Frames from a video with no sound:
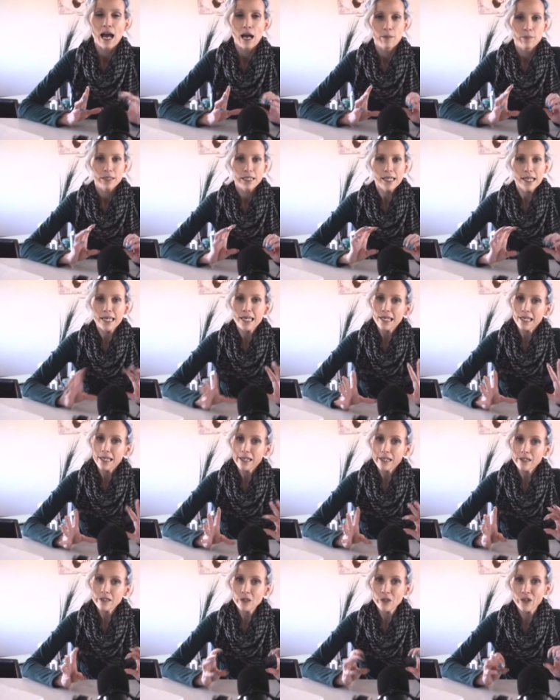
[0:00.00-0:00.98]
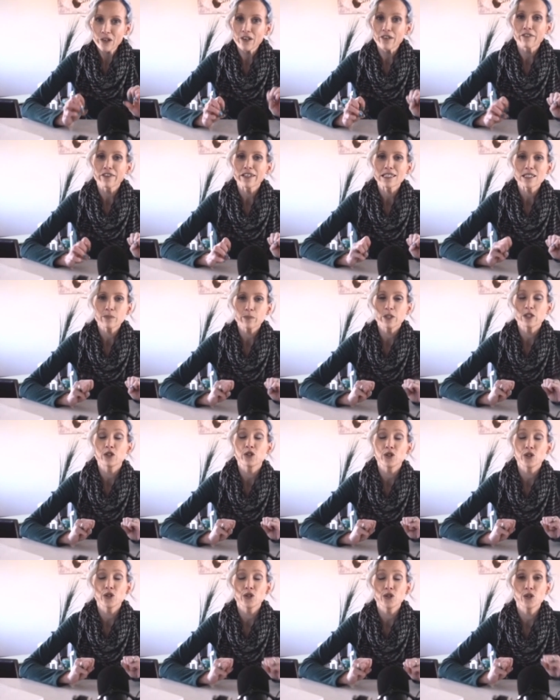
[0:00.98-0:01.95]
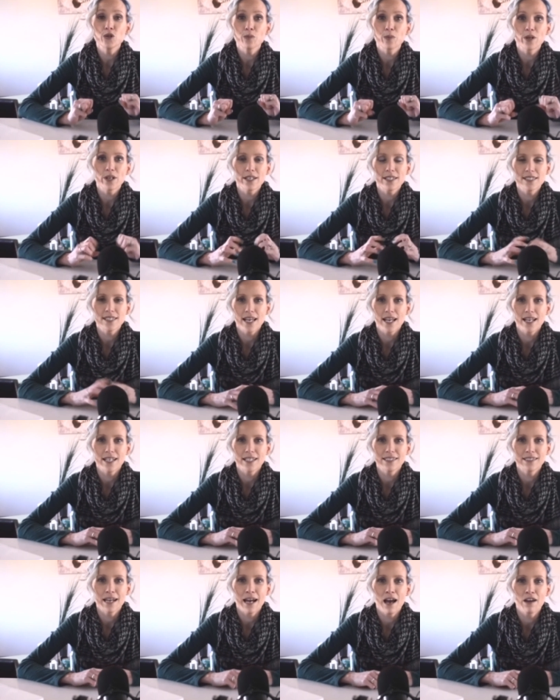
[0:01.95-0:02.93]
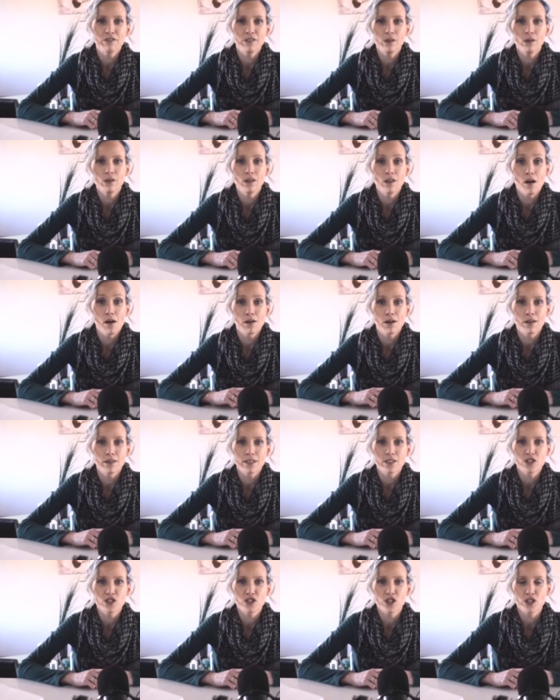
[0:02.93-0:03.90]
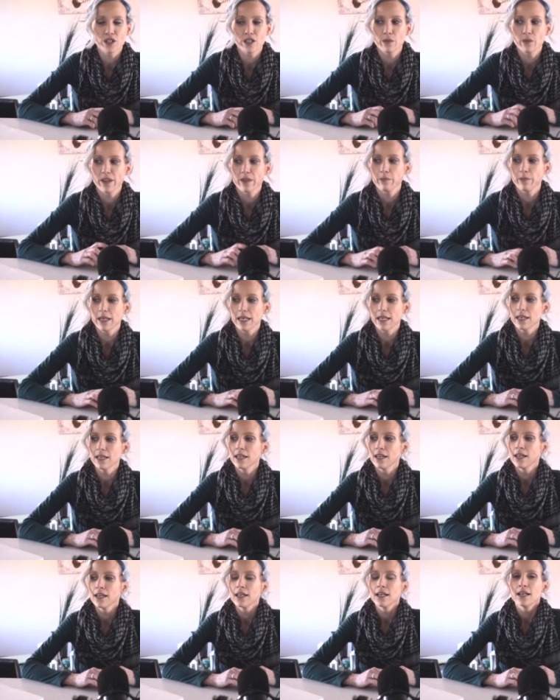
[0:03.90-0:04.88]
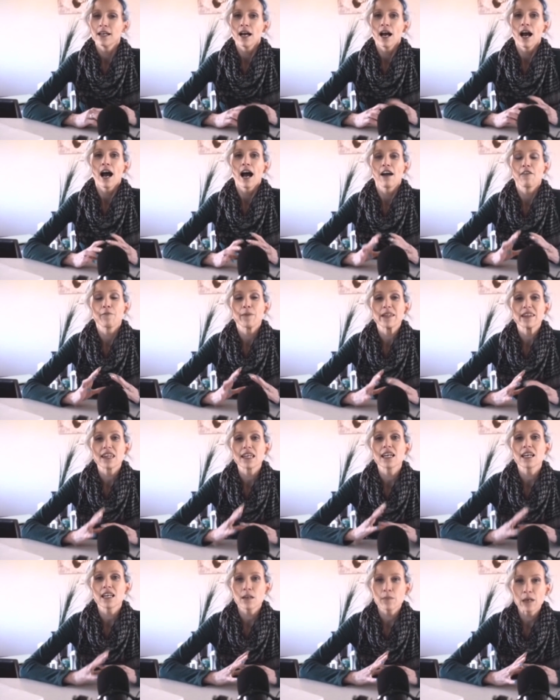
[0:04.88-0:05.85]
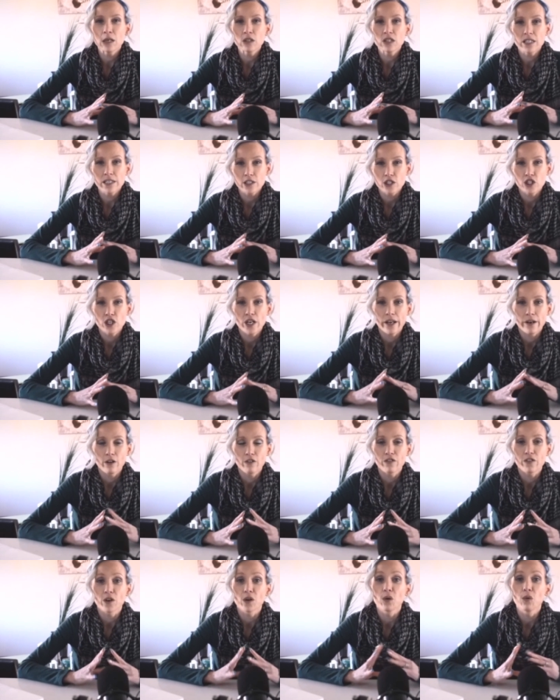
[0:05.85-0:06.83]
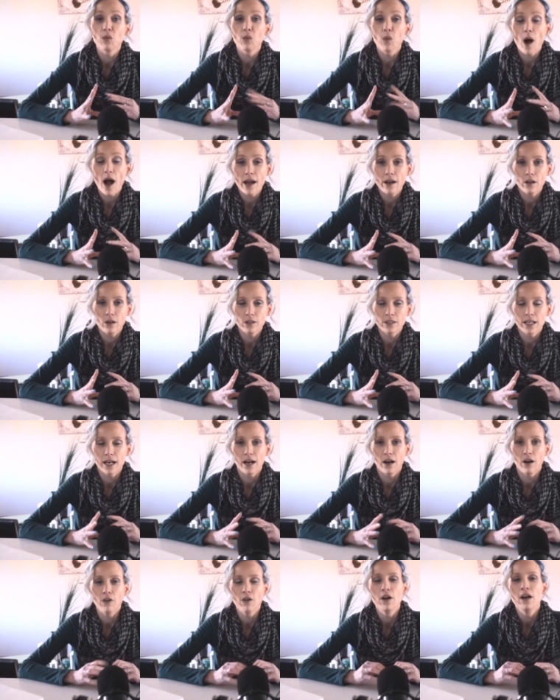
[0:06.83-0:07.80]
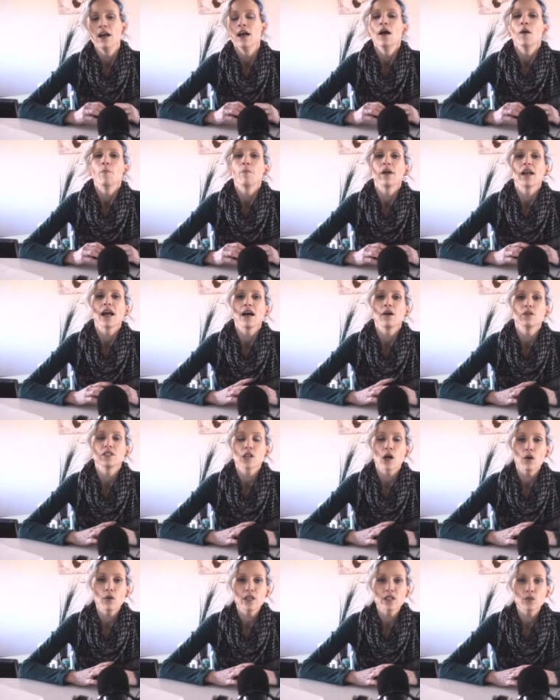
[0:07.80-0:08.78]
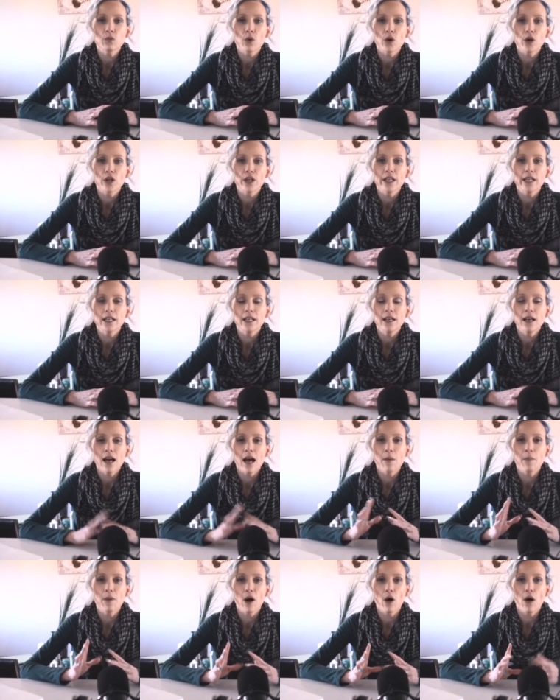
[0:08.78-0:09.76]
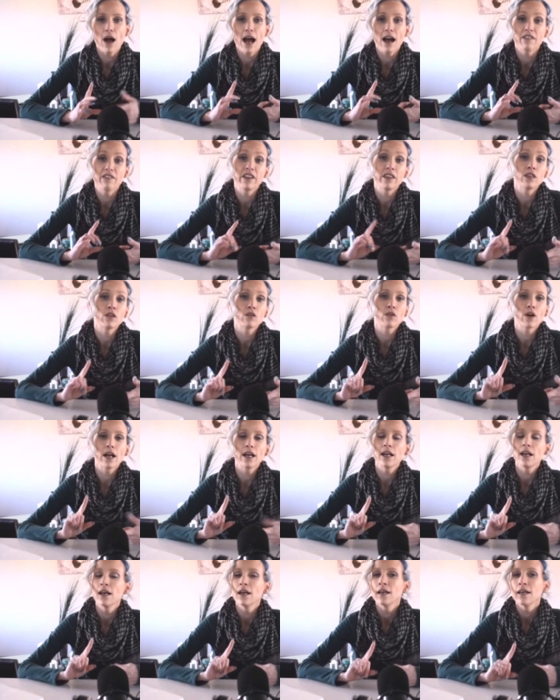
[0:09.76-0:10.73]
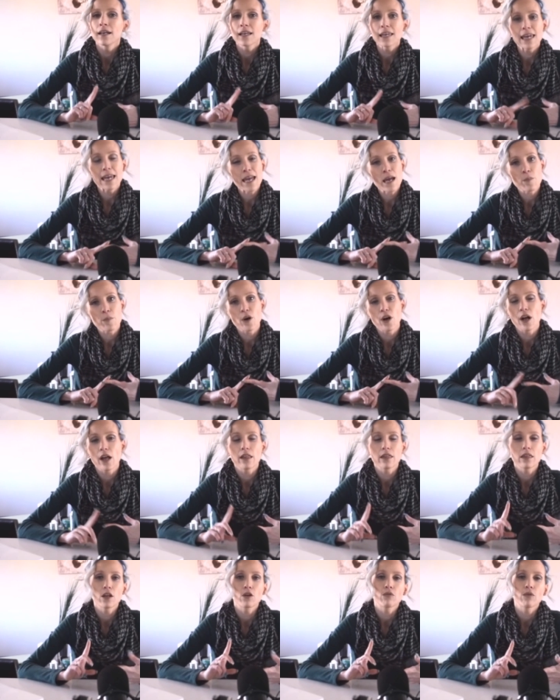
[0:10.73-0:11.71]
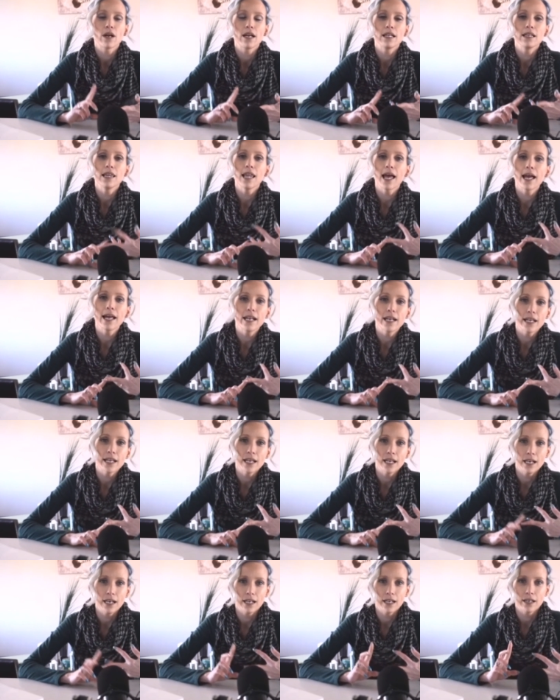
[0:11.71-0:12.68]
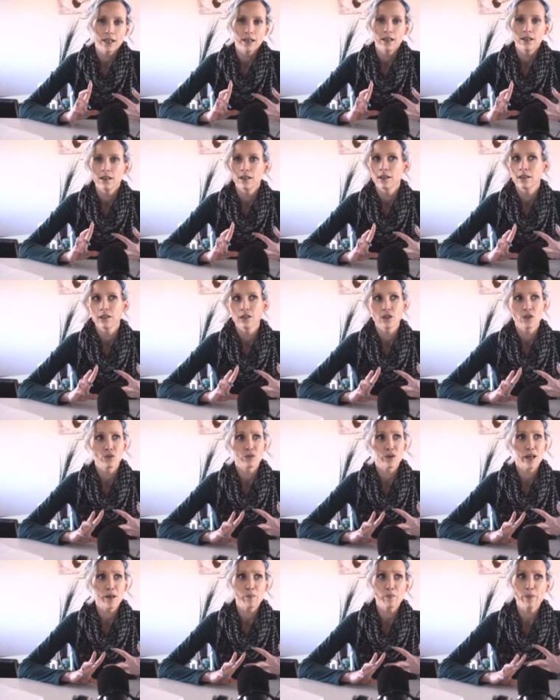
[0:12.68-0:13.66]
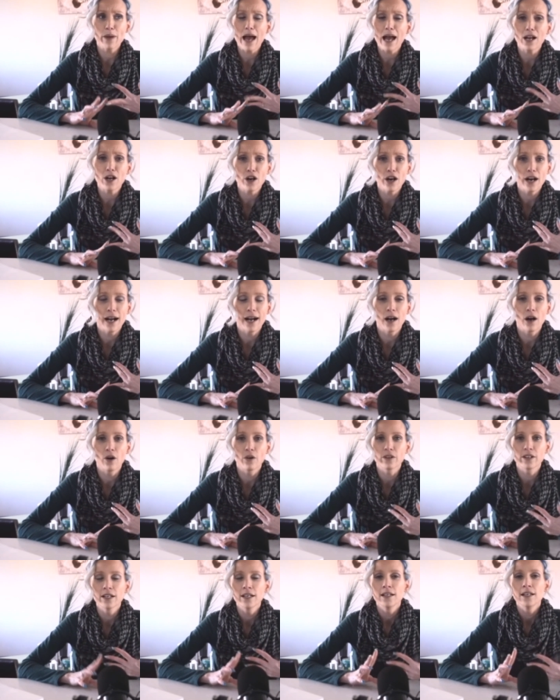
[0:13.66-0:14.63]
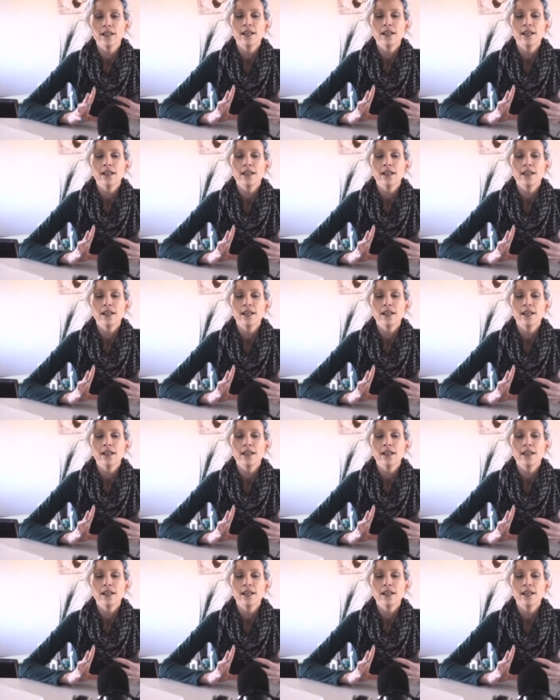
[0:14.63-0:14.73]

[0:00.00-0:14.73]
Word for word: I'm a little nervous, but super excited to have you along on this journey with me. I've been thinking about this channel for a while now, but I was always worried about having the right camera and the right lighting and the right background,